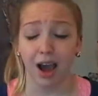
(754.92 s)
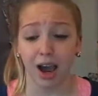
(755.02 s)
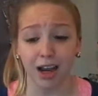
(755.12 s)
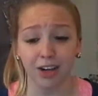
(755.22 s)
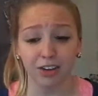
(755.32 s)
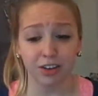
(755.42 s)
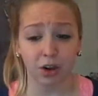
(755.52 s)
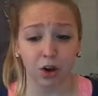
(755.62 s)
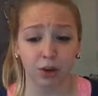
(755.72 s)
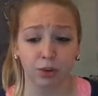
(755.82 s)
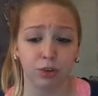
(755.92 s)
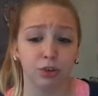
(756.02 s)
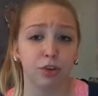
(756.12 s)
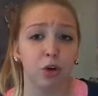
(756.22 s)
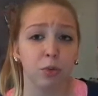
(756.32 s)
I just thought it was
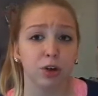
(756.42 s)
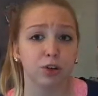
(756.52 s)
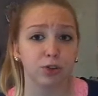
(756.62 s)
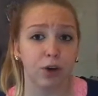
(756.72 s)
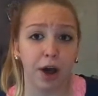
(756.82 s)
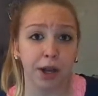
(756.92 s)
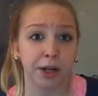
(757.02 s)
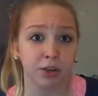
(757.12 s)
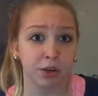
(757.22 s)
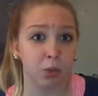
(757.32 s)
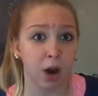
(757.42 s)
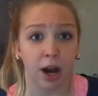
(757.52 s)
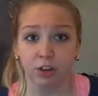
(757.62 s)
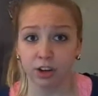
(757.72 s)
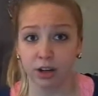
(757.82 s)
so much fun to
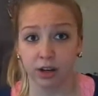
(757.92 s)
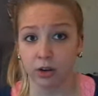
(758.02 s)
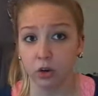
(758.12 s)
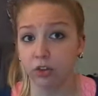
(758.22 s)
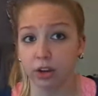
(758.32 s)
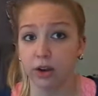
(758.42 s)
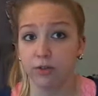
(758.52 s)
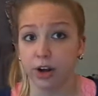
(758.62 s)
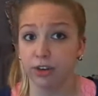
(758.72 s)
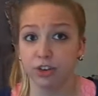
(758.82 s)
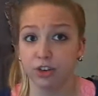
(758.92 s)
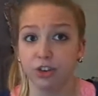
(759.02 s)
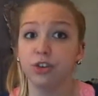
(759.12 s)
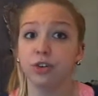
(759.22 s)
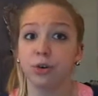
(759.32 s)
watch it, and it looked like fun to
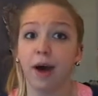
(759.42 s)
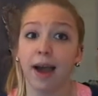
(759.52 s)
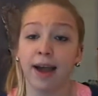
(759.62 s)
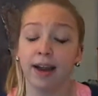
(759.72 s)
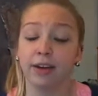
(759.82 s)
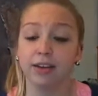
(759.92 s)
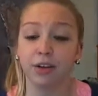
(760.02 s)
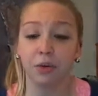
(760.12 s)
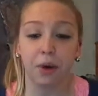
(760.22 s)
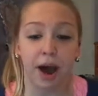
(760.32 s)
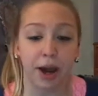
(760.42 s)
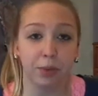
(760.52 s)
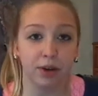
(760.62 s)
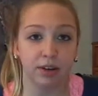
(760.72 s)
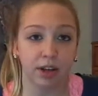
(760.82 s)
do, and so I
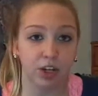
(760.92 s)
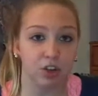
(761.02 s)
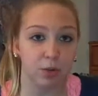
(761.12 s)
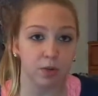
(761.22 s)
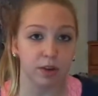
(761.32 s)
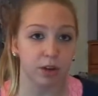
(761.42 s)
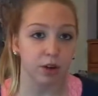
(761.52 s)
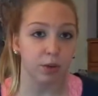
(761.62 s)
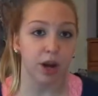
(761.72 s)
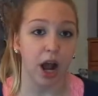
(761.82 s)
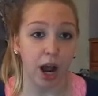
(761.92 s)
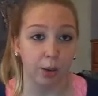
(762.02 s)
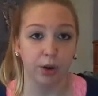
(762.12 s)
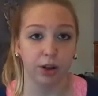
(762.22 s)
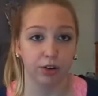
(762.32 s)
one day just was like, you know what, I
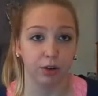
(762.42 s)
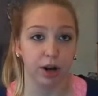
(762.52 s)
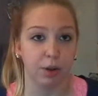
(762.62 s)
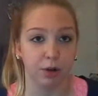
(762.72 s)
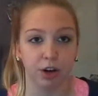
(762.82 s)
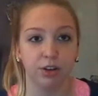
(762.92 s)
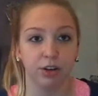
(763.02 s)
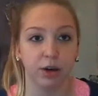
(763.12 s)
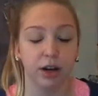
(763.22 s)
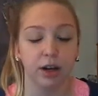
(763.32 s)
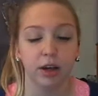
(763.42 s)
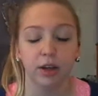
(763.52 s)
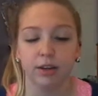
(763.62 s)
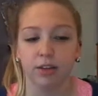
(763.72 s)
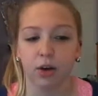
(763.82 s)
want to do it. I'm going to do it.
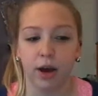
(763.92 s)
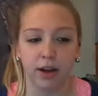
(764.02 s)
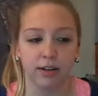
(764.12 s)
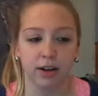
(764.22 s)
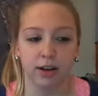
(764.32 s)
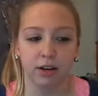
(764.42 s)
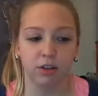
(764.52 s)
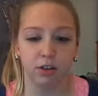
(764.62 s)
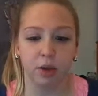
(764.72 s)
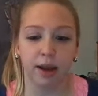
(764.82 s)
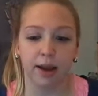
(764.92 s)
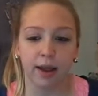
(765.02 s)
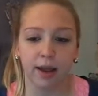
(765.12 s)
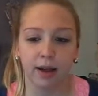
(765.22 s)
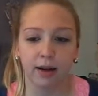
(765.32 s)
So I decided to do it,
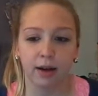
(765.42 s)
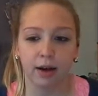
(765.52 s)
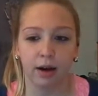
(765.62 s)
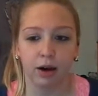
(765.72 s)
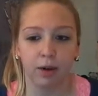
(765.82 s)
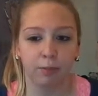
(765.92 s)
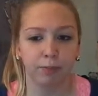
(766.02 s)
and I